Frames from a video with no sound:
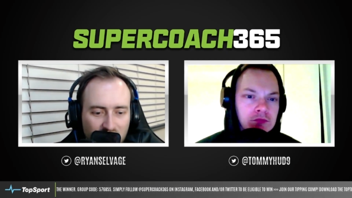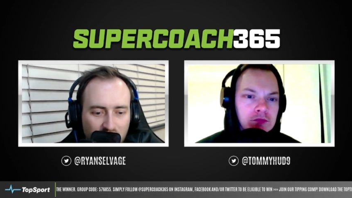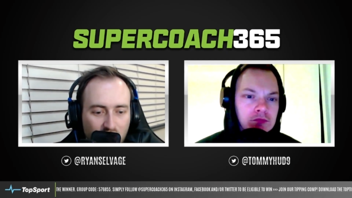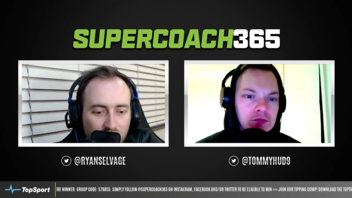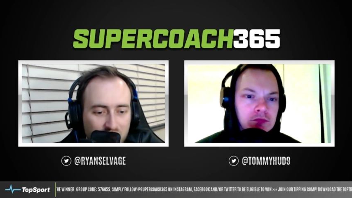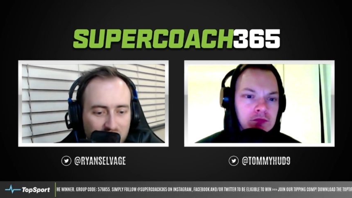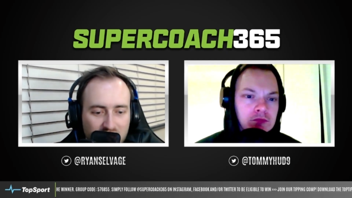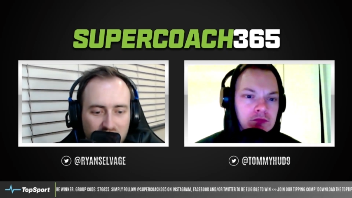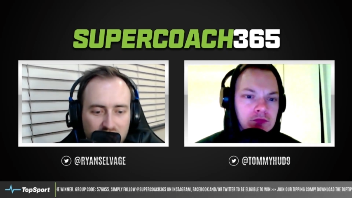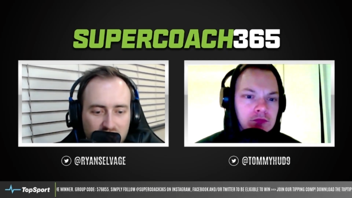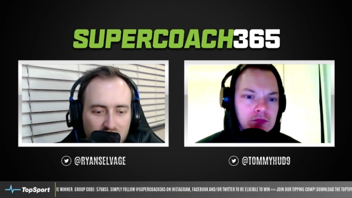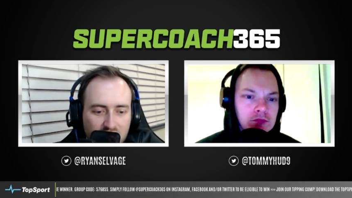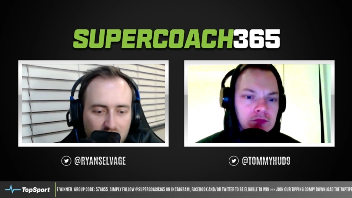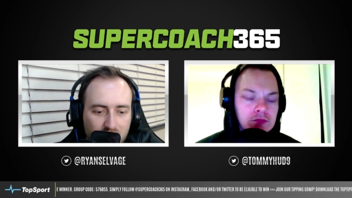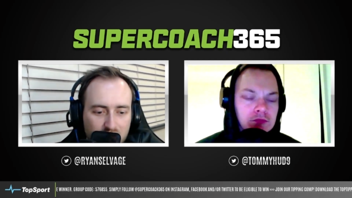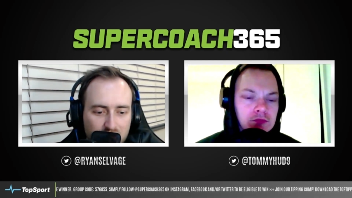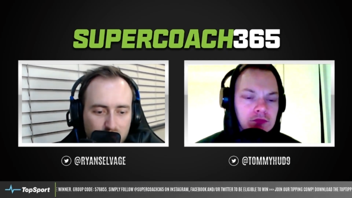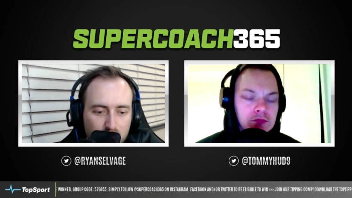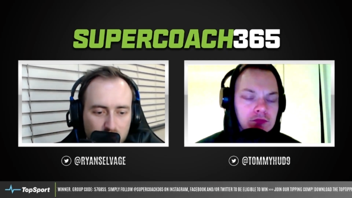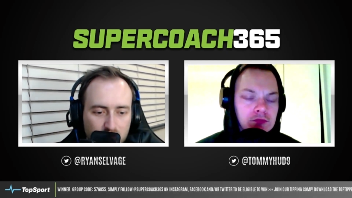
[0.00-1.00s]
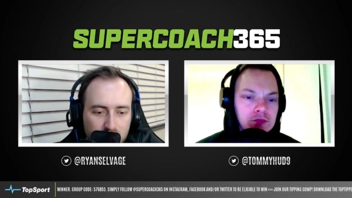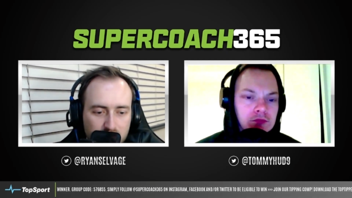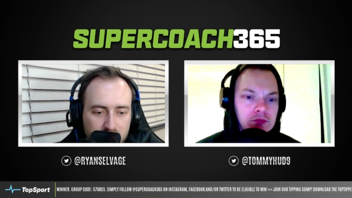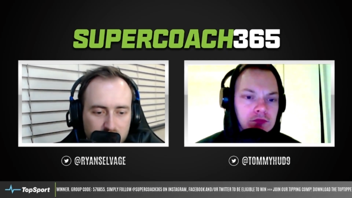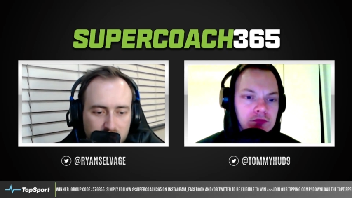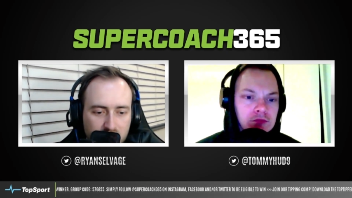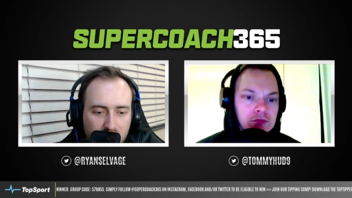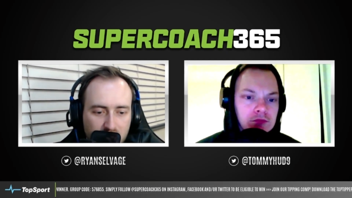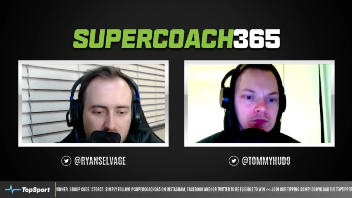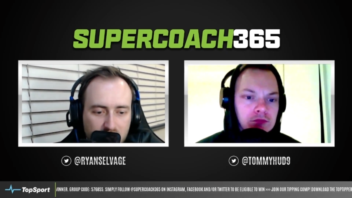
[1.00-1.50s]
Speaker 1: Off of he
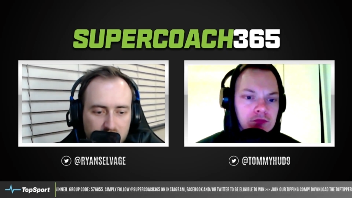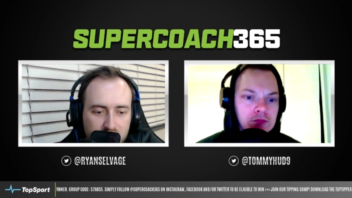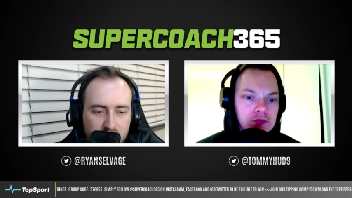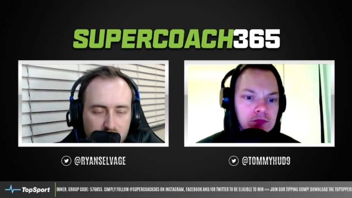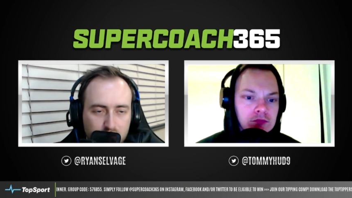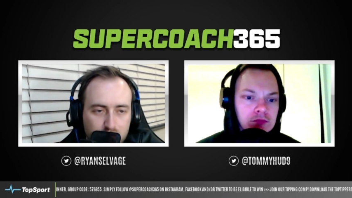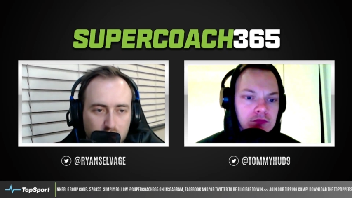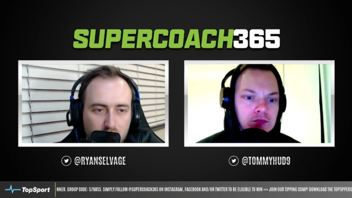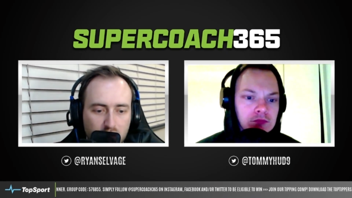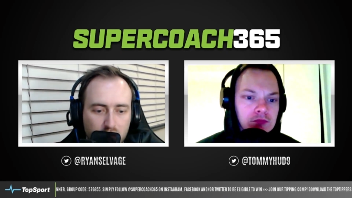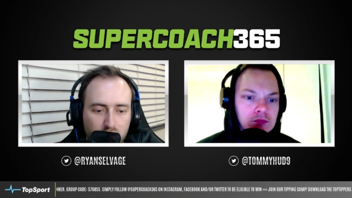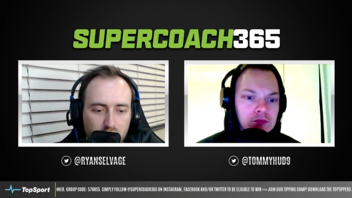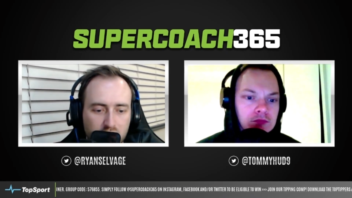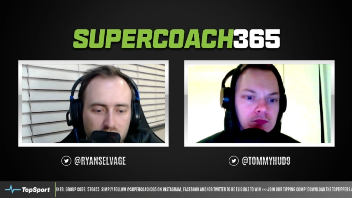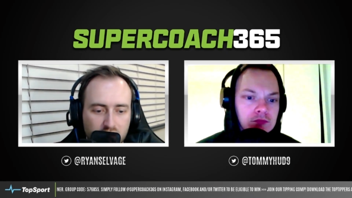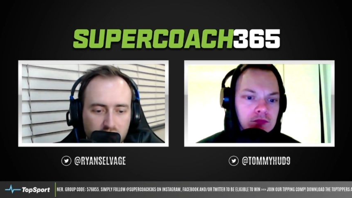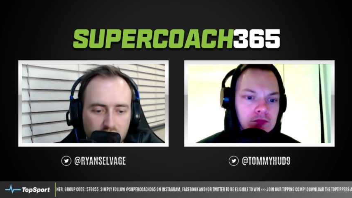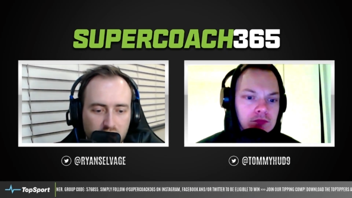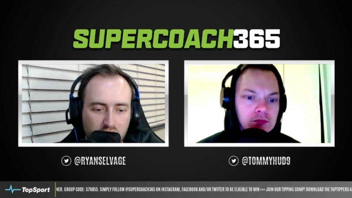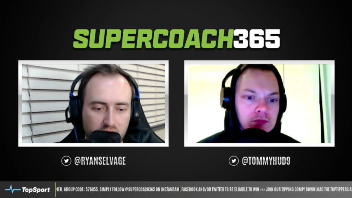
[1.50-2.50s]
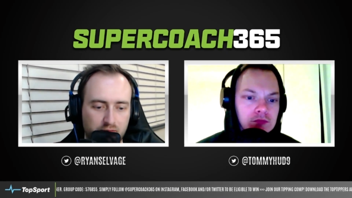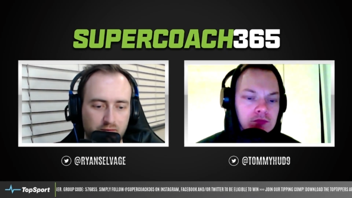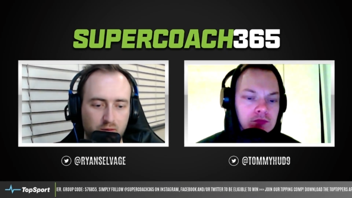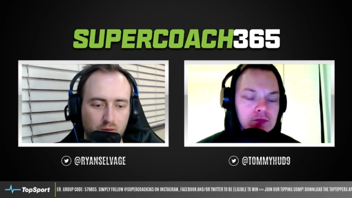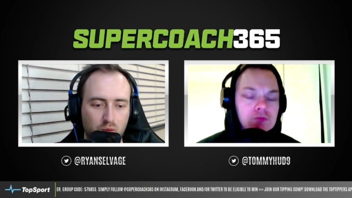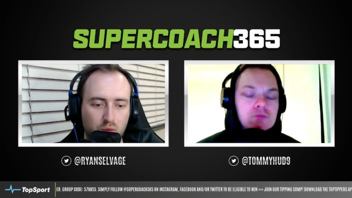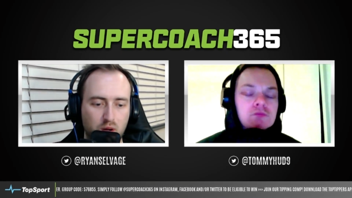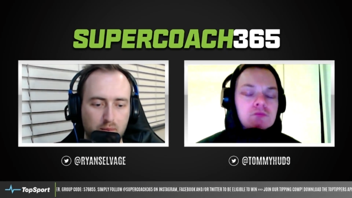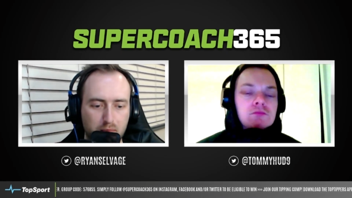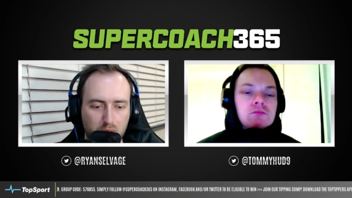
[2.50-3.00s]
moves uh, to prop with uh,
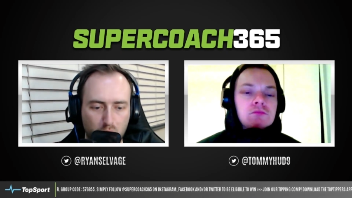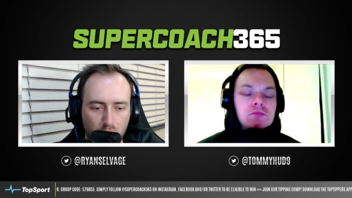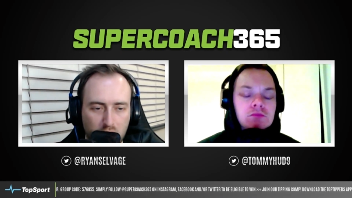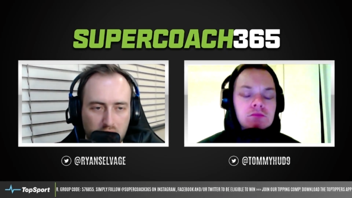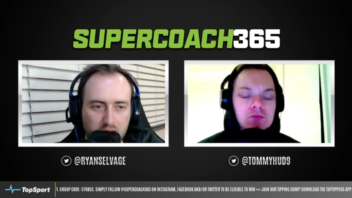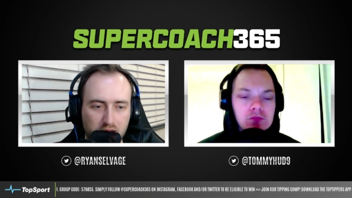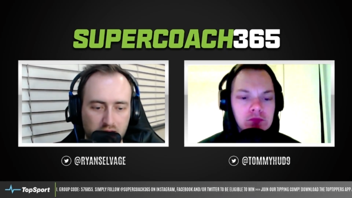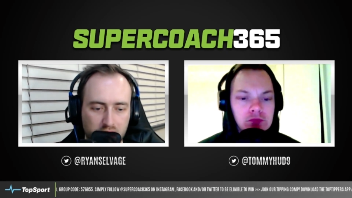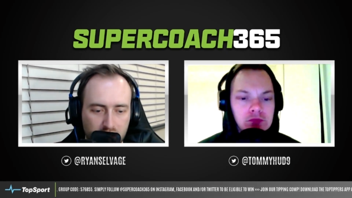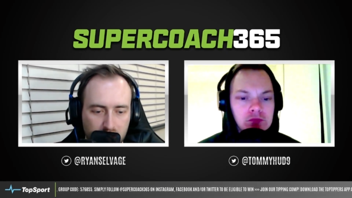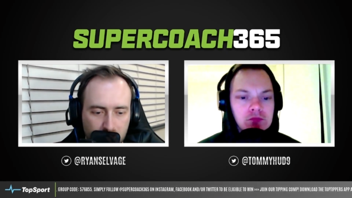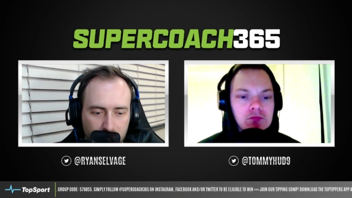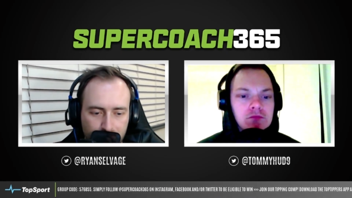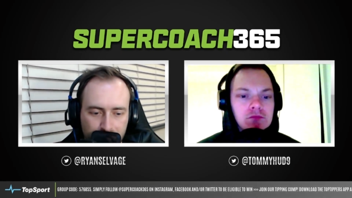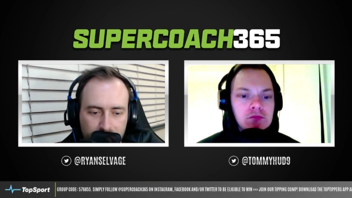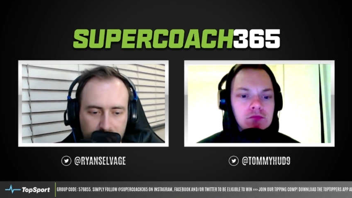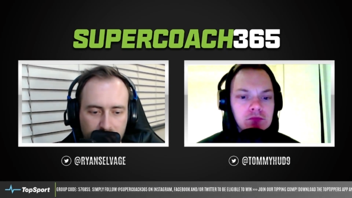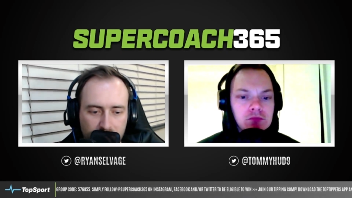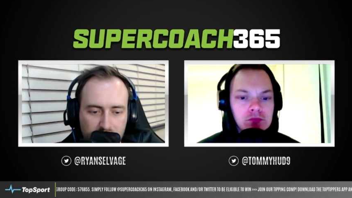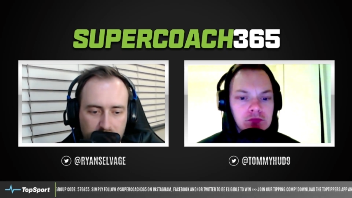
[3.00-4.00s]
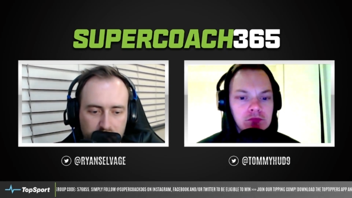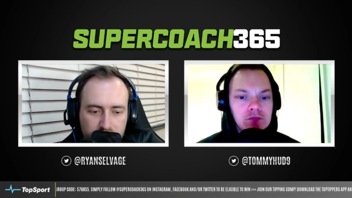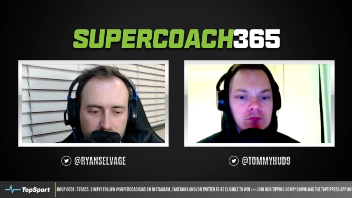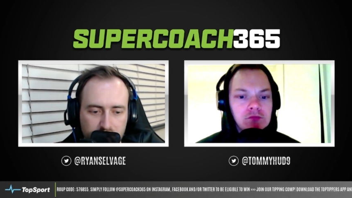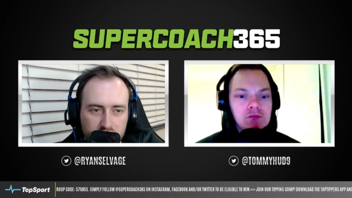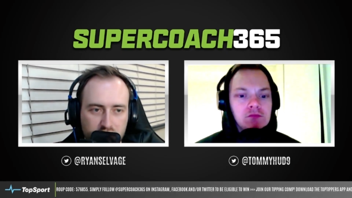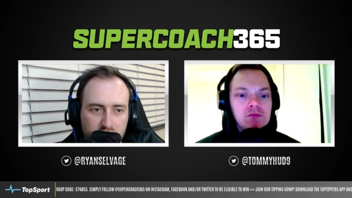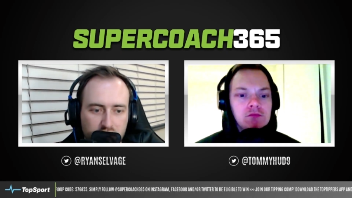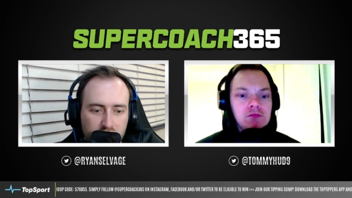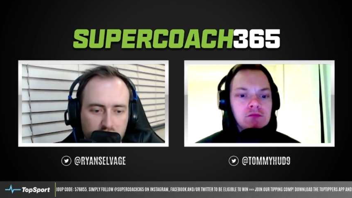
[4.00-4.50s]
Fonua Pole in
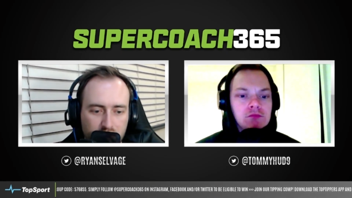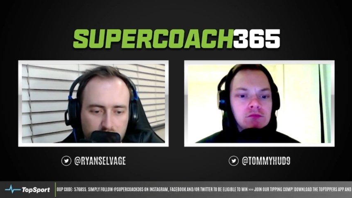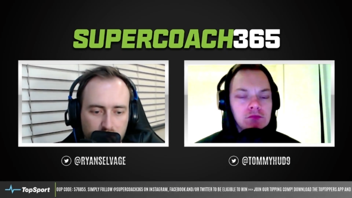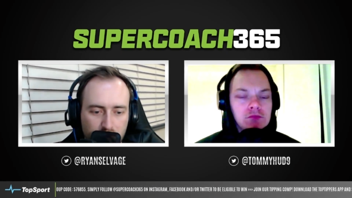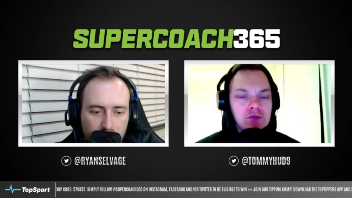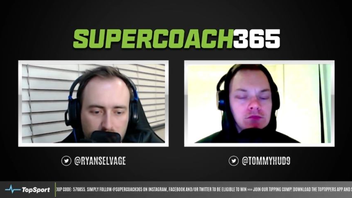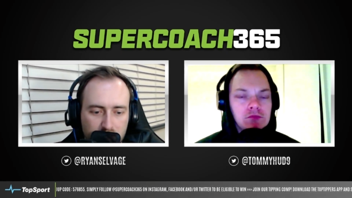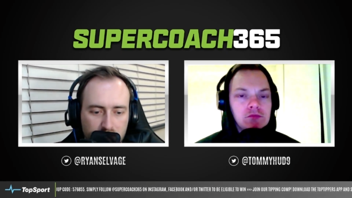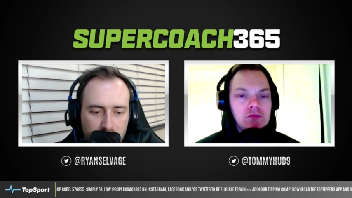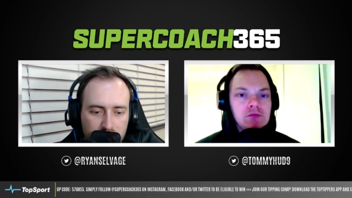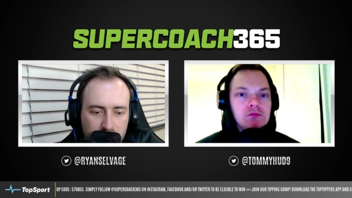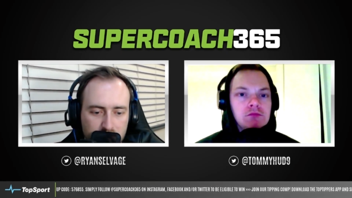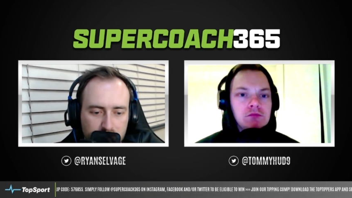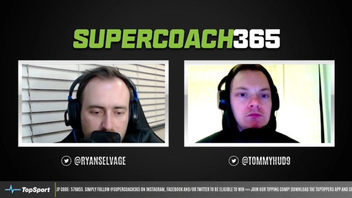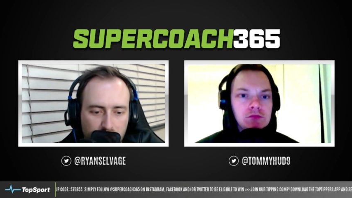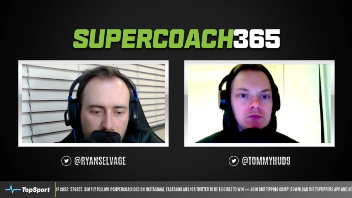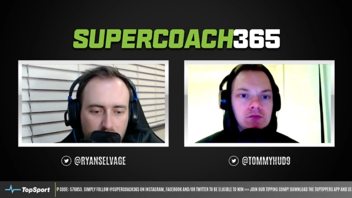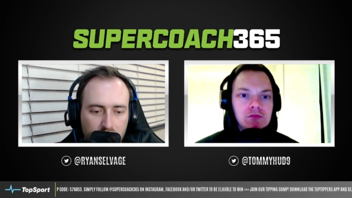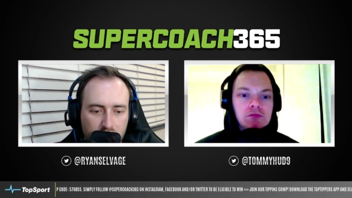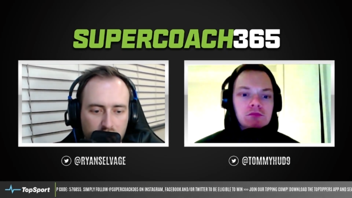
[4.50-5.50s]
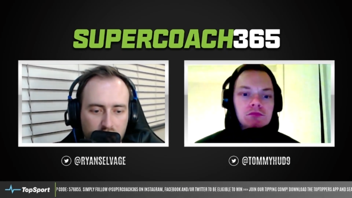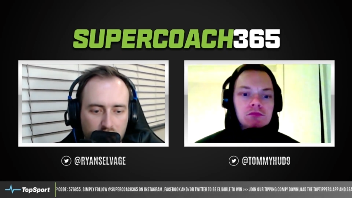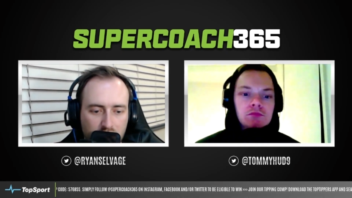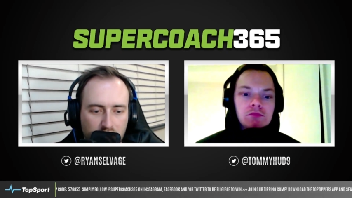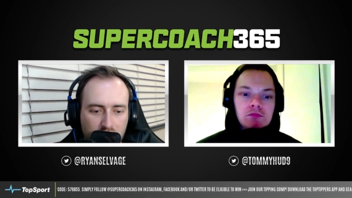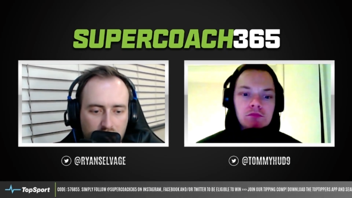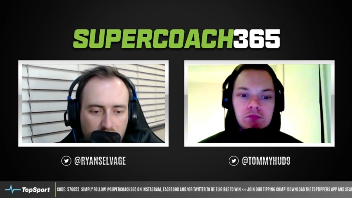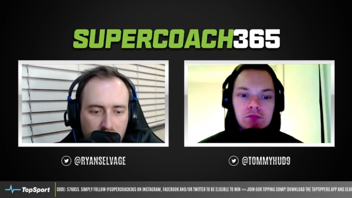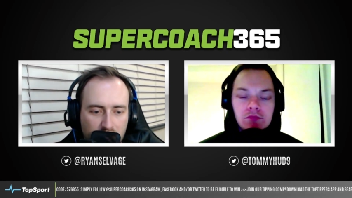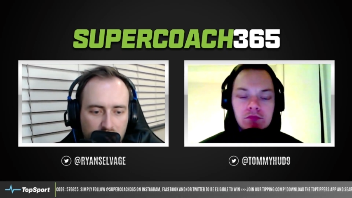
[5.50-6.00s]
jersey 13. So
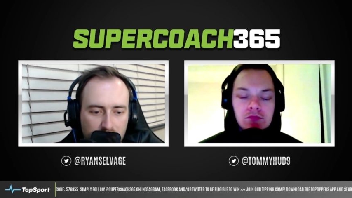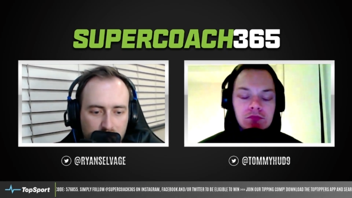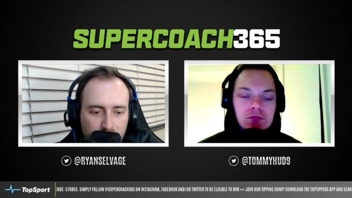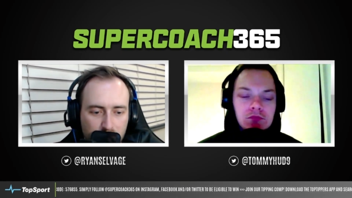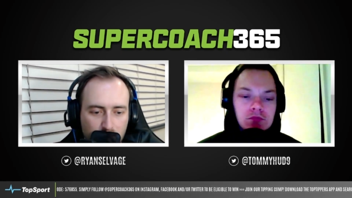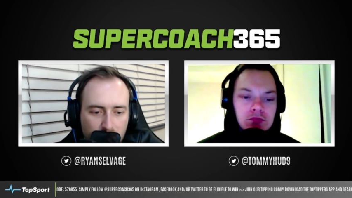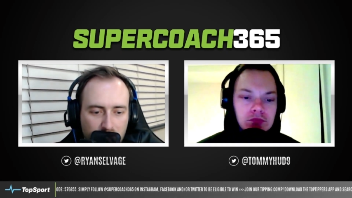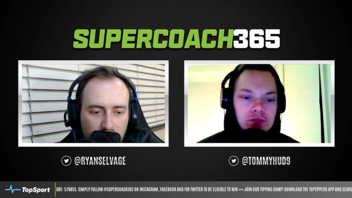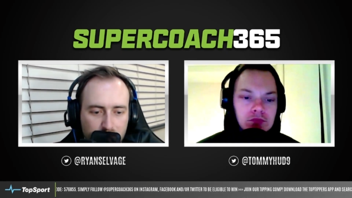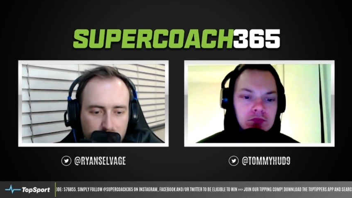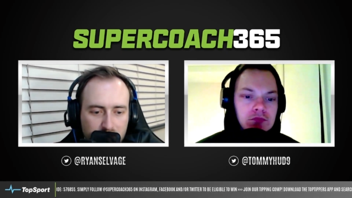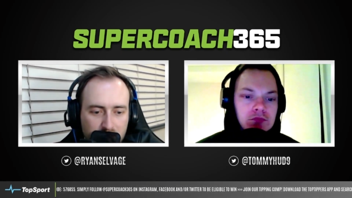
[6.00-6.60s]
uh, if you are